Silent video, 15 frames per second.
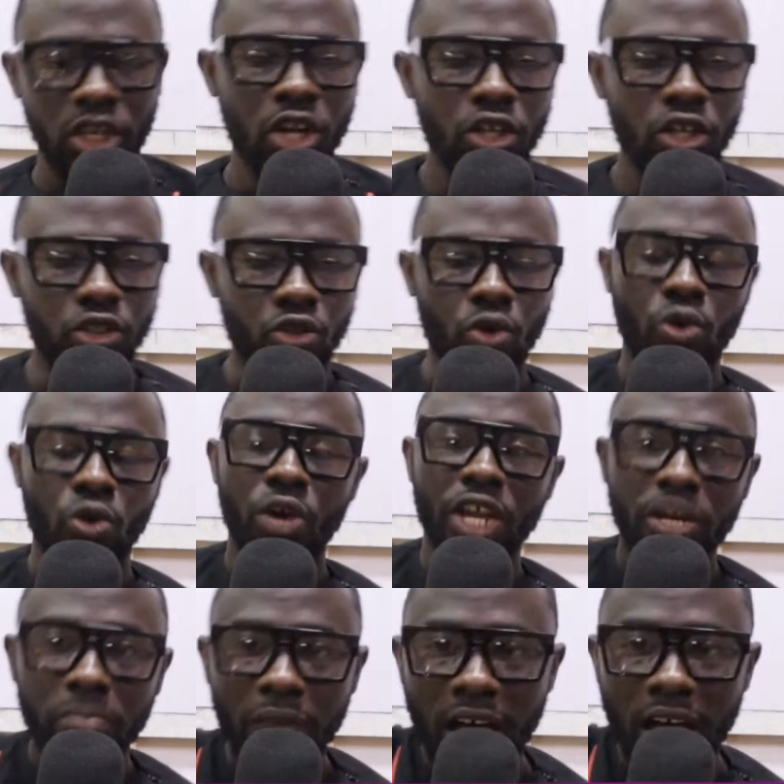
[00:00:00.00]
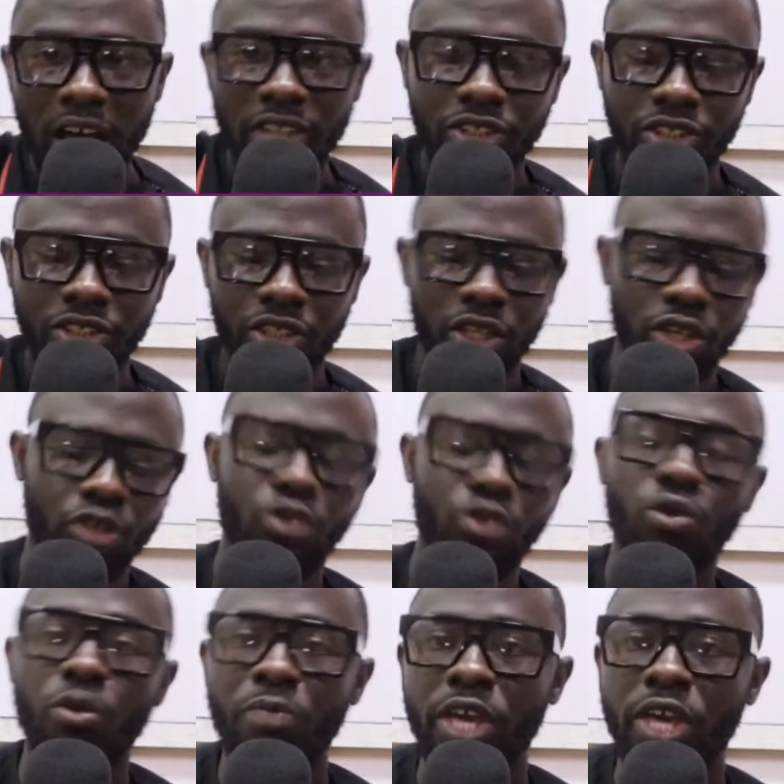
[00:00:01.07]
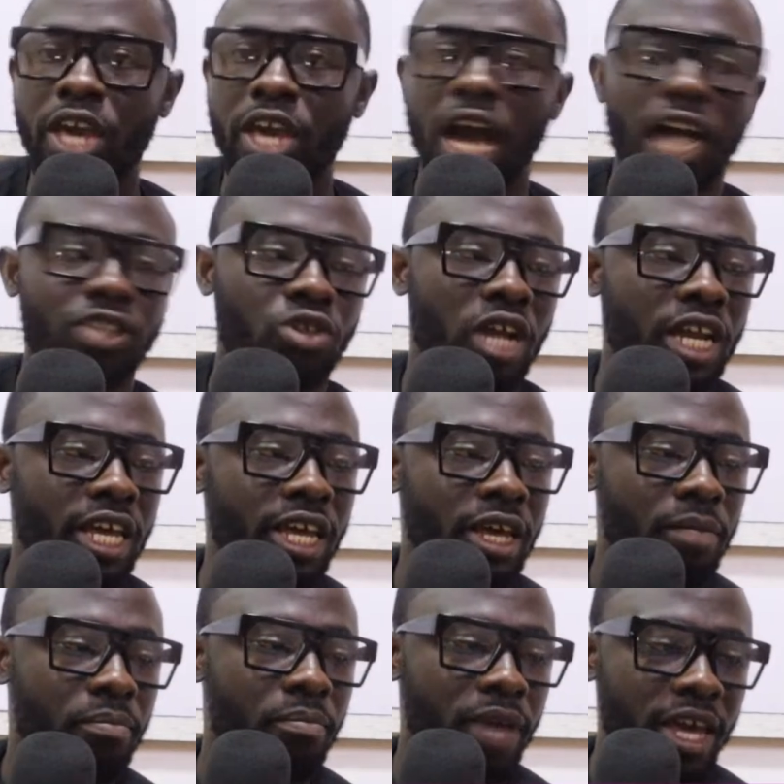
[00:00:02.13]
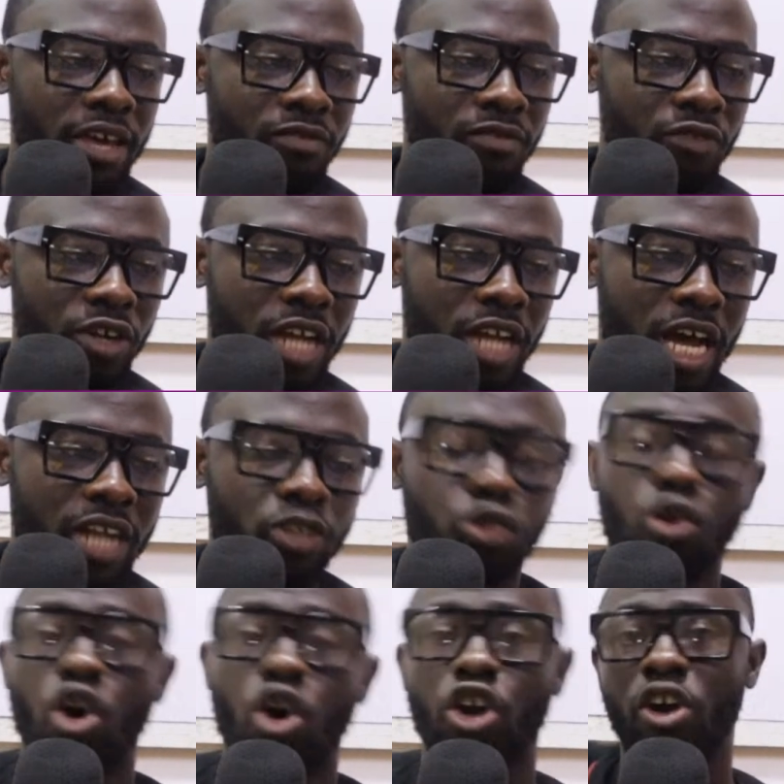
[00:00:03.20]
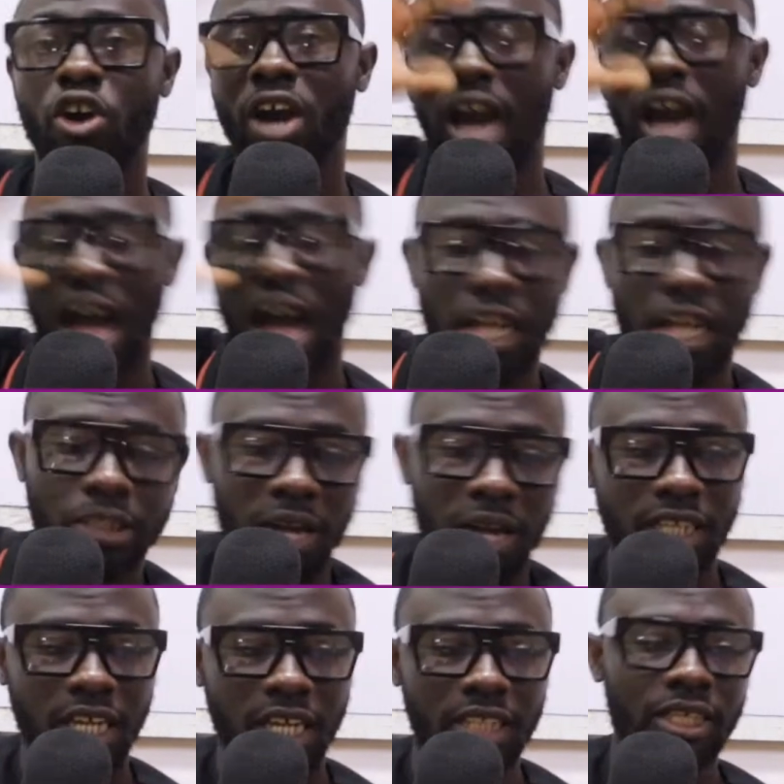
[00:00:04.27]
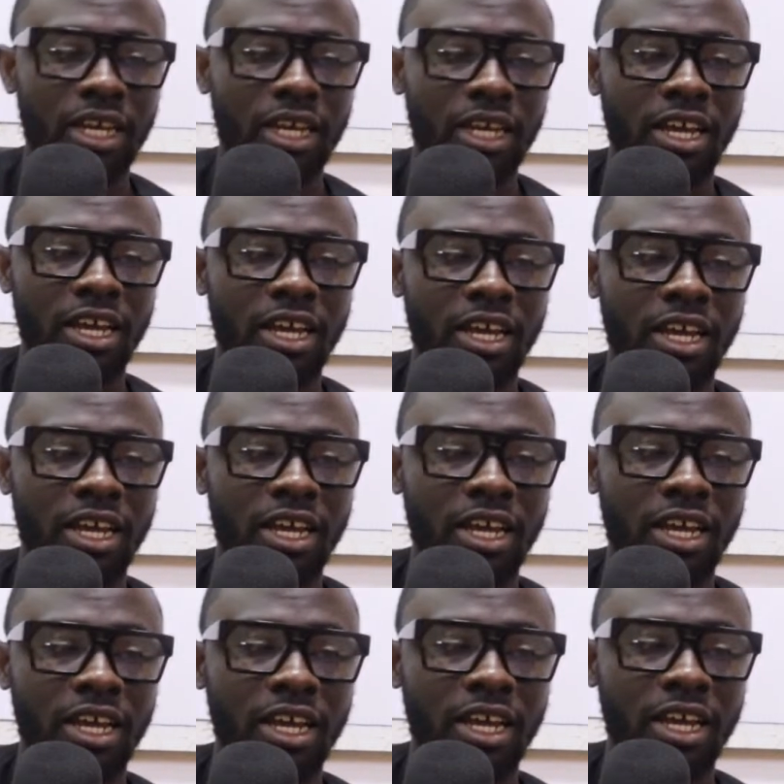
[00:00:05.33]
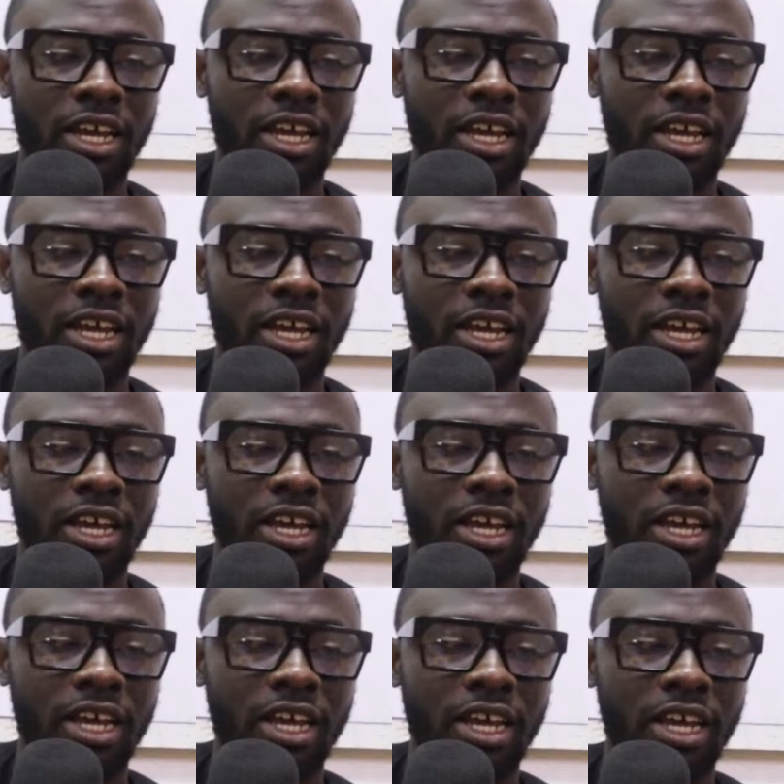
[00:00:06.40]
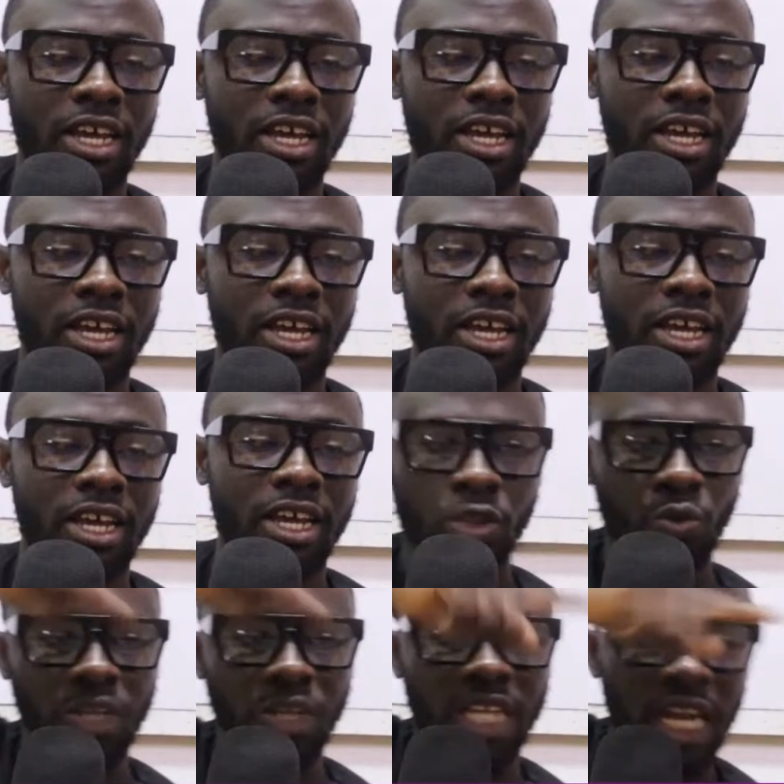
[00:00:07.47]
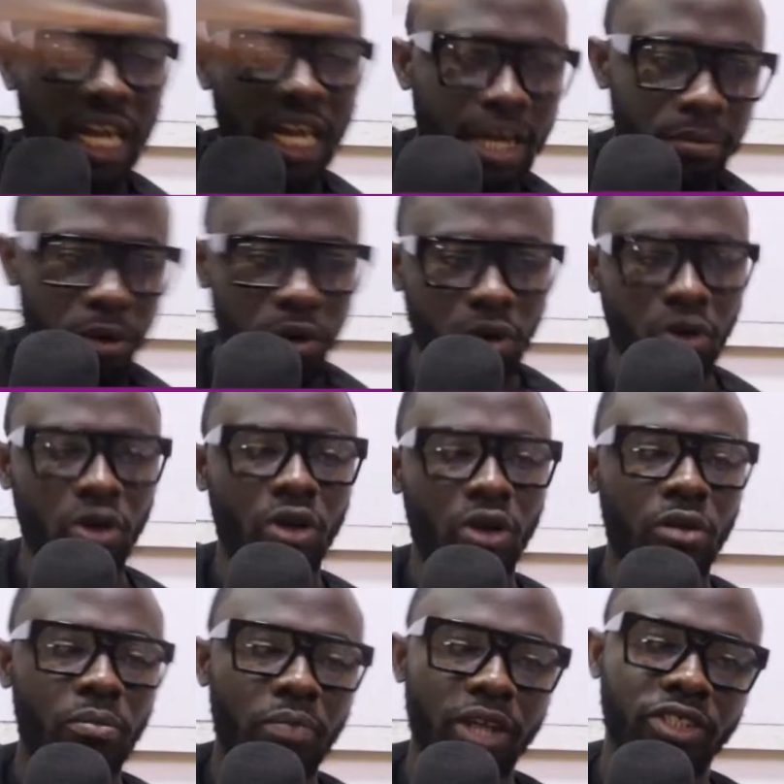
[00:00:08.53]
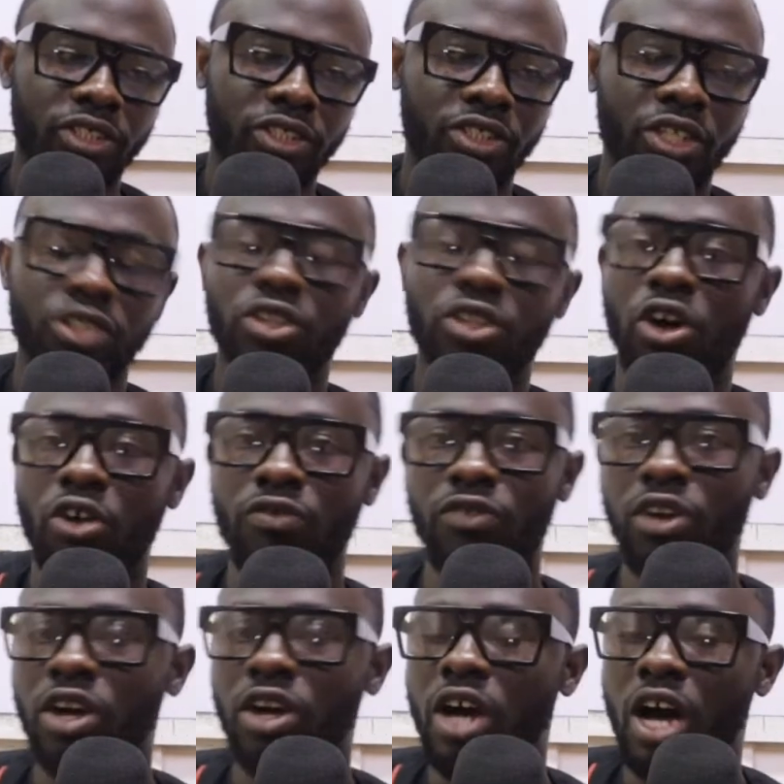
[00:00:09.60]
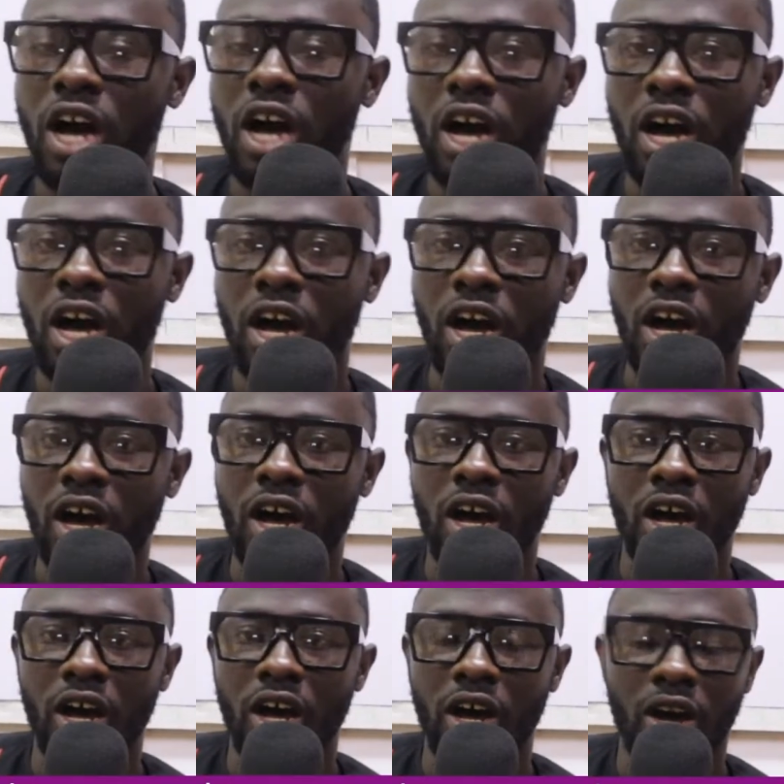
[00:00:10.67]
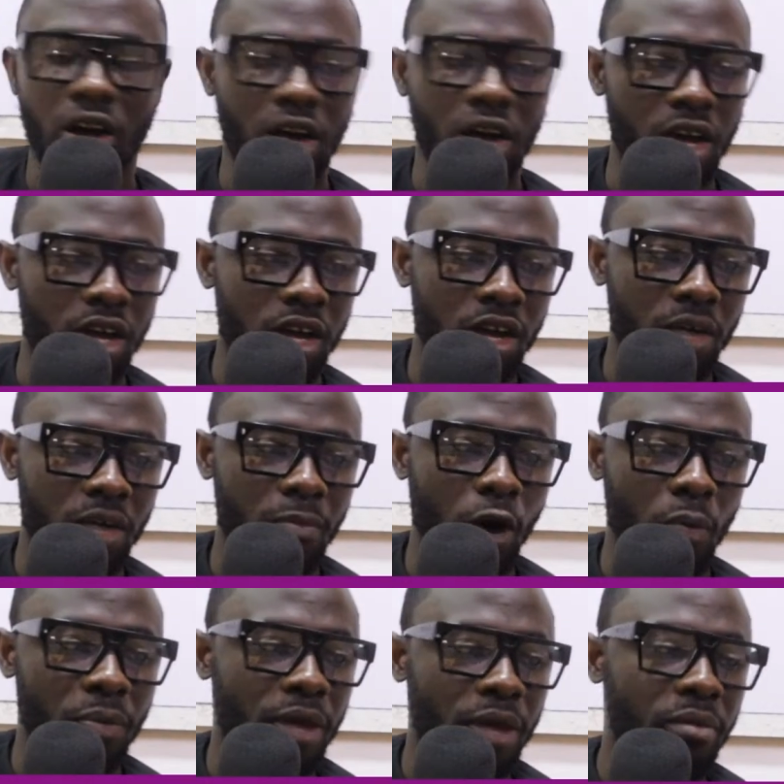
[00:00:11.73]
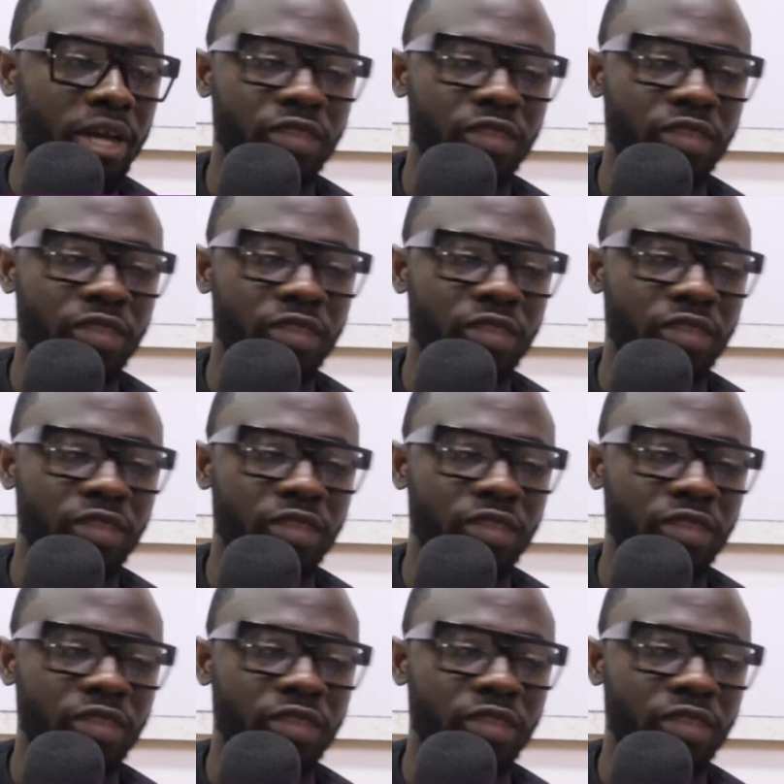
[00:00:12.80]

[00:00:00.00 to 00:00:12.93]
So, in March, you will be actually paying for that. So, on your cash budget, the 50,000 will go under March with the label purchases of uh, or payment